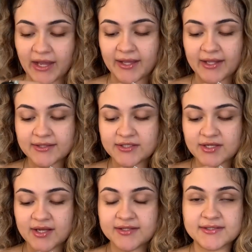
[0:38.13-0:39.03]
I got the
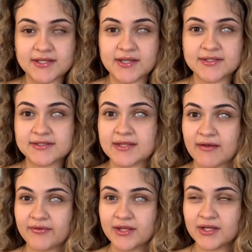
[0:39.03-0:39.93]
shade
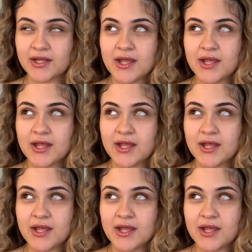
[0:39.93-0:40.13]
C7